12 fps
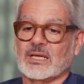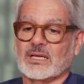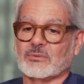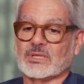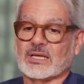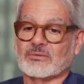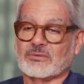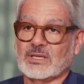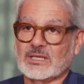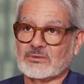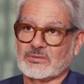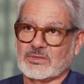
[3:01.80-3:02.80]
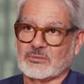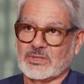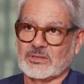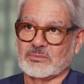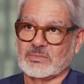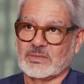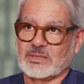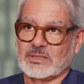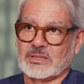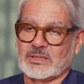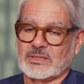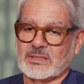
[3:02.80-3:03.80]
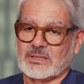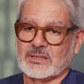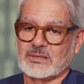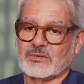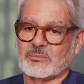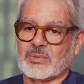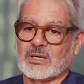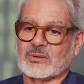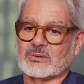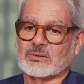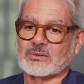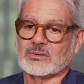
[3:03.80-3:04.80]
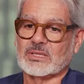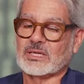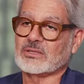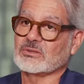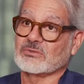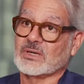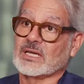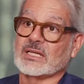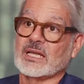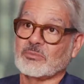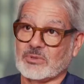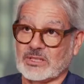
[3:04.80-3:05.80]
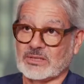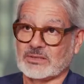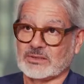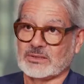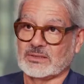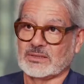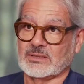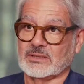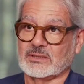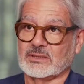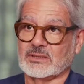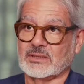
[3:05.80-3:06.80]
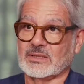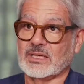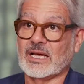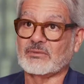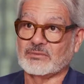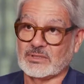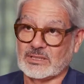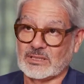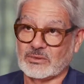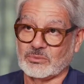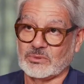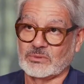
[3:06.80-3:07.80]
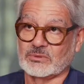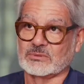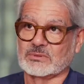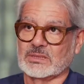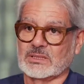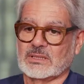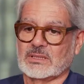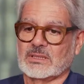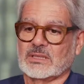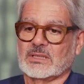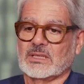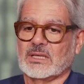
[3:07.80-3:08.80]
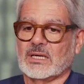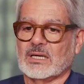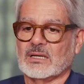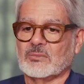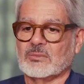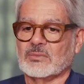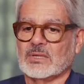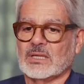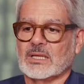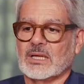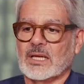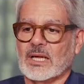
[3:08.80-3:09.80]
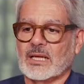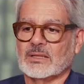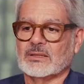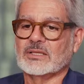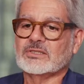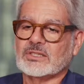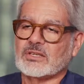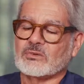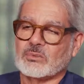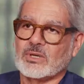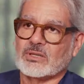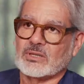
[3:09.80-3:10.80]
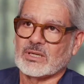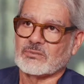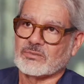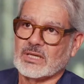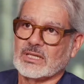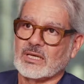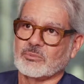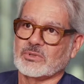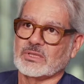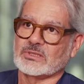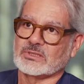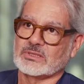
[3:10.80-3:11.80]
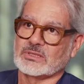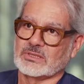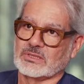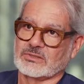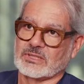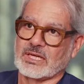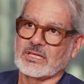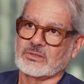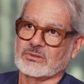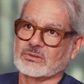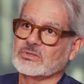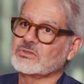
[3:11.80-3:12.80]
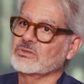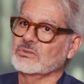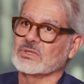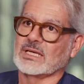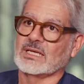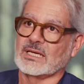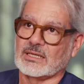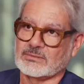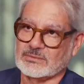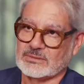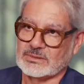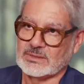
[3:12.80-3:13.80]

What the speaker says: And what I've learned from him is about learning to find happiness in everything that we do. And the easiest way to find happiness in the things that I do is to do what I love.